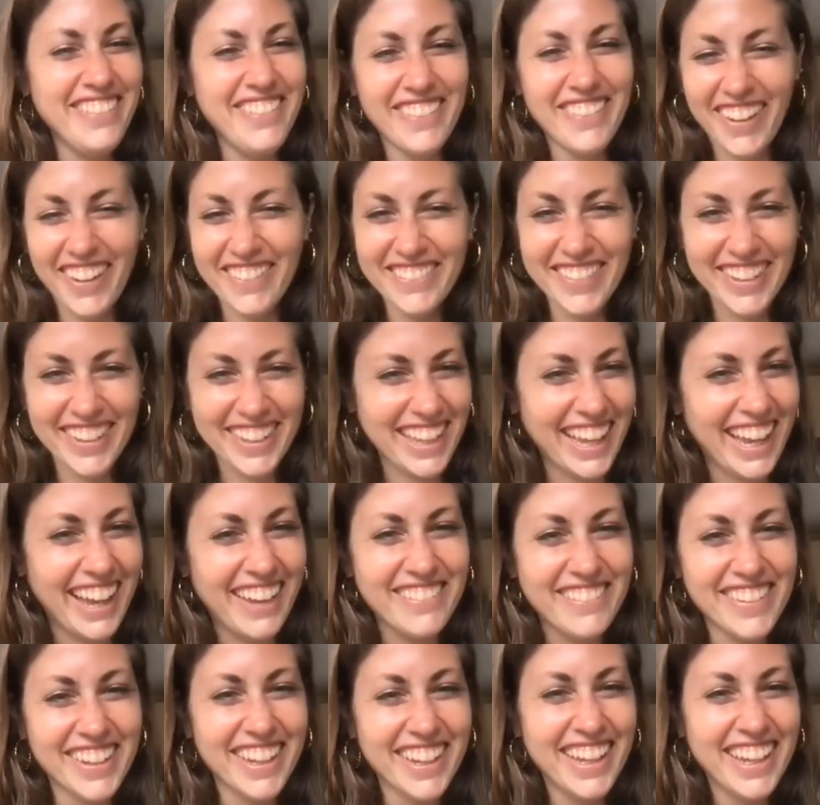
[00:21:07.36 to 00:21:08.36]
And
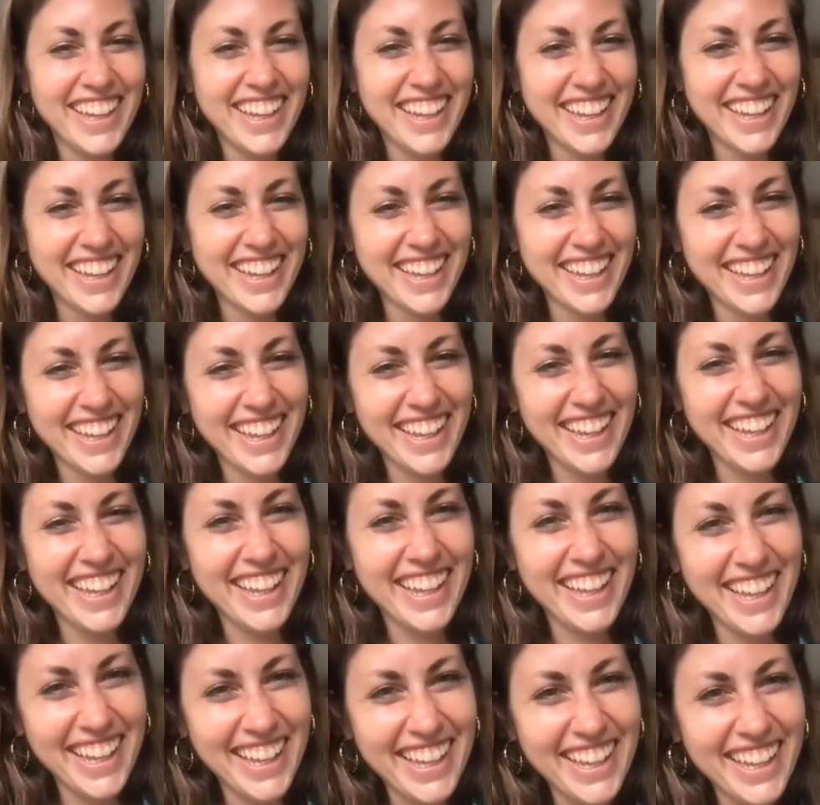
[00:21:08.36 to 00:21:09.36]

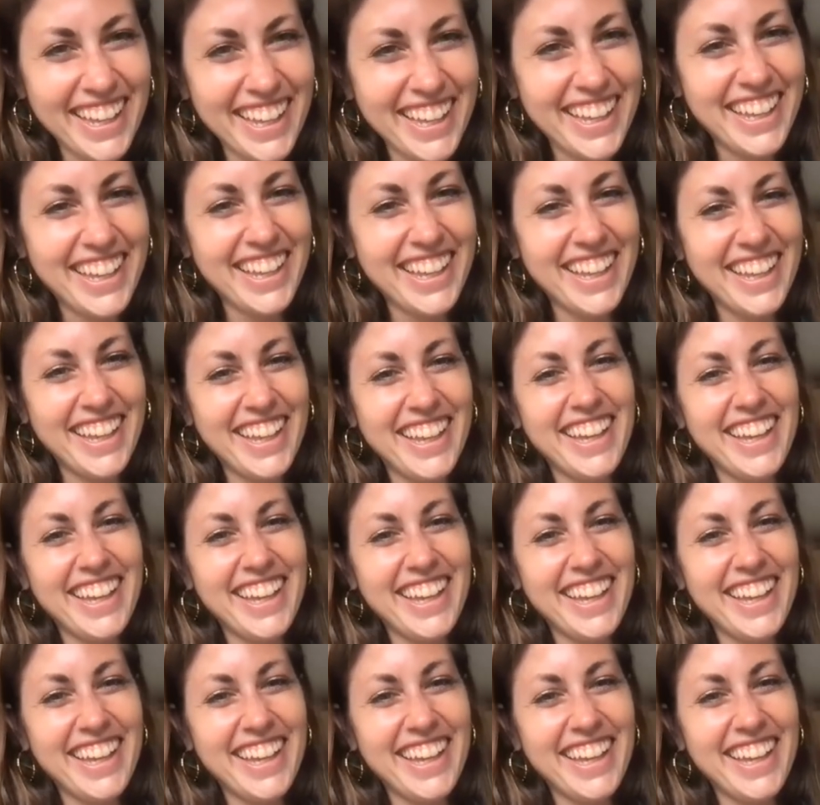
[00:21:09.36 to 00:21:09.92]
because I'm like really